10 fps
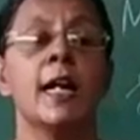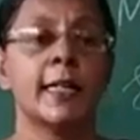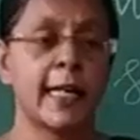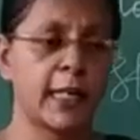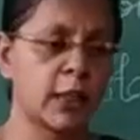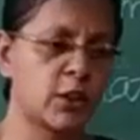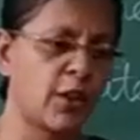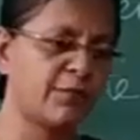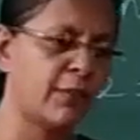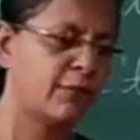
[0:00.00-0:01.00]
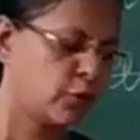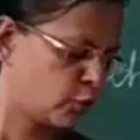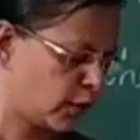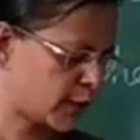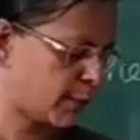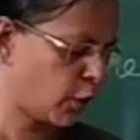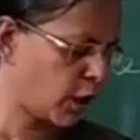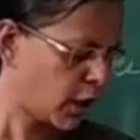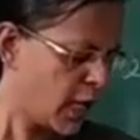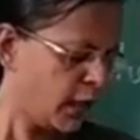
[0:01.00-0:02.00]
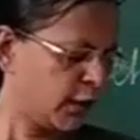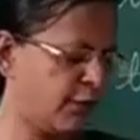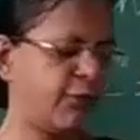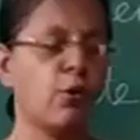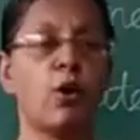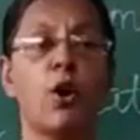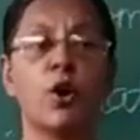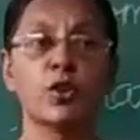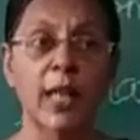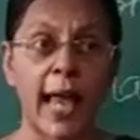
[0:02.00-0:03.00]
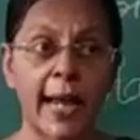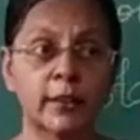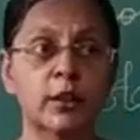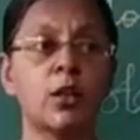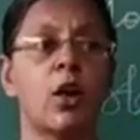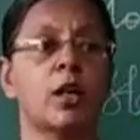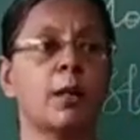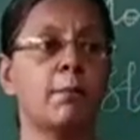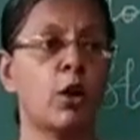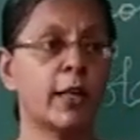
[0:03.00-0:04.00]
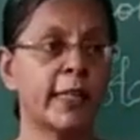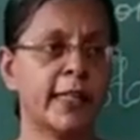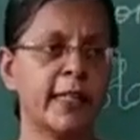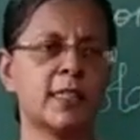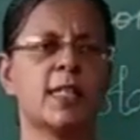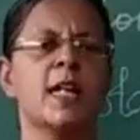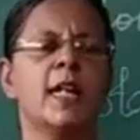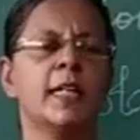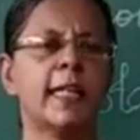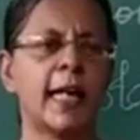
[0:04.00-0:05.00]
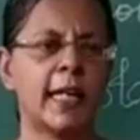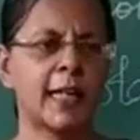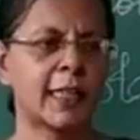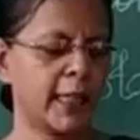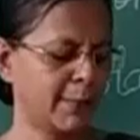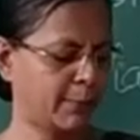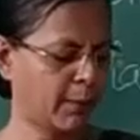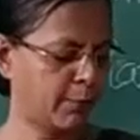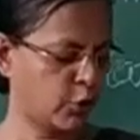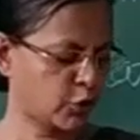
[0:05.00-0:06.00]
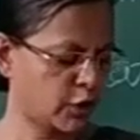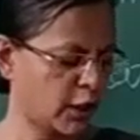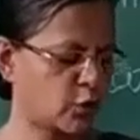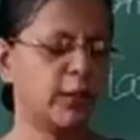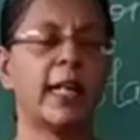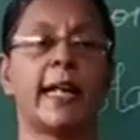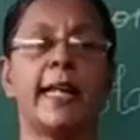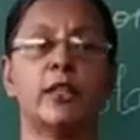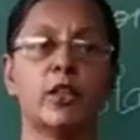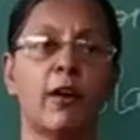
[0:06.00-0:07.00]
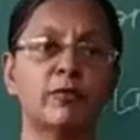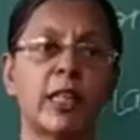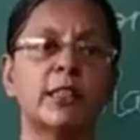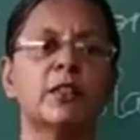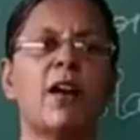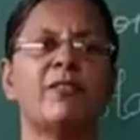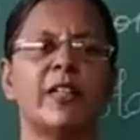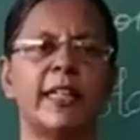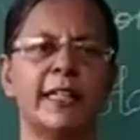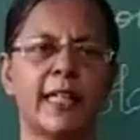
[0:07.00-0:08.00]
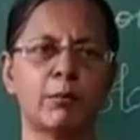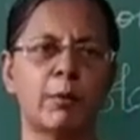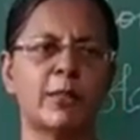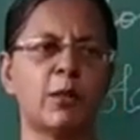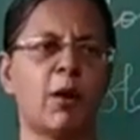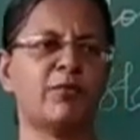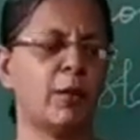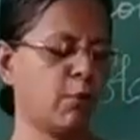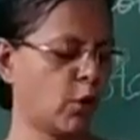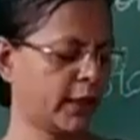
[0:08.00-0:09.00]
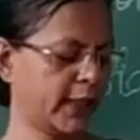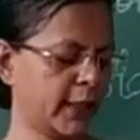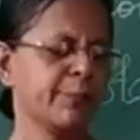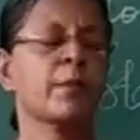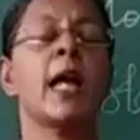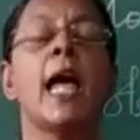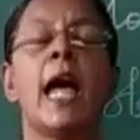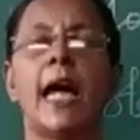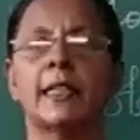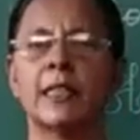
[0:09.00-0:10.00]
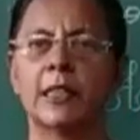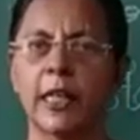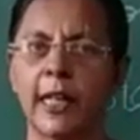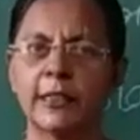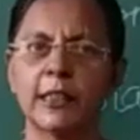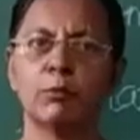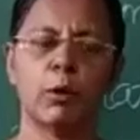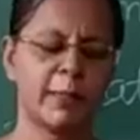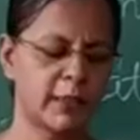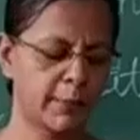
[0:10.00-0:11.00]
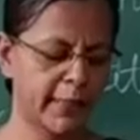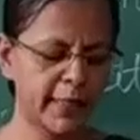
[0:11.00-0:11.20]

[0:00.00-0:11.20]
direction of the force. Once more, the force acting on a body is directly proportional to the rate of change of linear momentum of the body, and the change in momentum